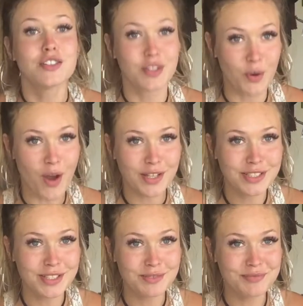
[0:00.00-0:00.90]
So on
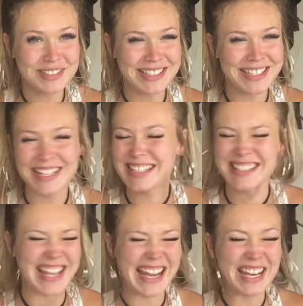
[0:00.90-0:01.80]
to the really
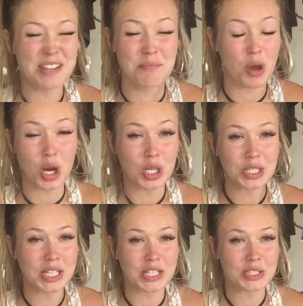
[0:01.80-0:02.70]
exciting
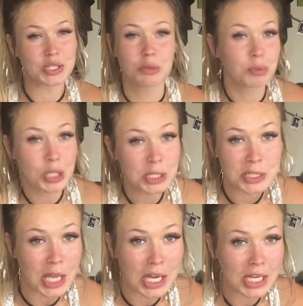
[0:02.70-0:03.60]
part. Like, super
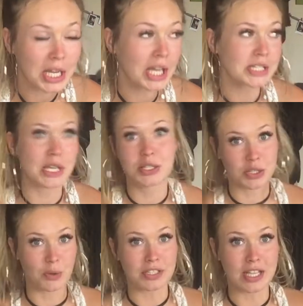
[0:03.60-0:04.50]
exciting, guys. Like,
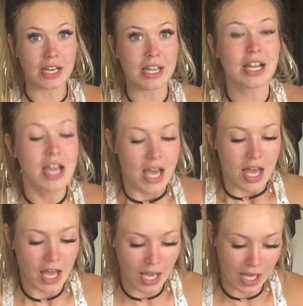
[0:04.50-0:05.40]
so exciting.
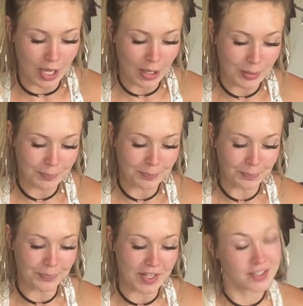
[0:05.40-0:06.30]

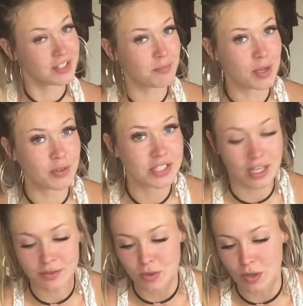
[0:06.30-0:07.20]
This is the main reason
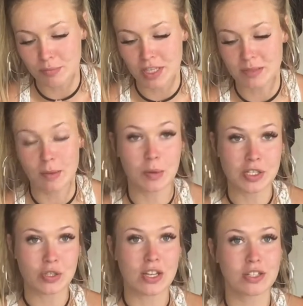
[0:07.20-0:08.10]
I was going, plus my
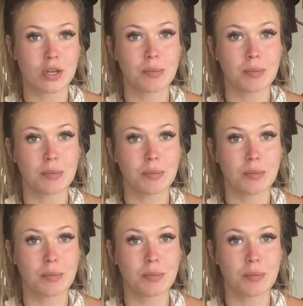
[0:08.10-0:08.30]
moisturizer.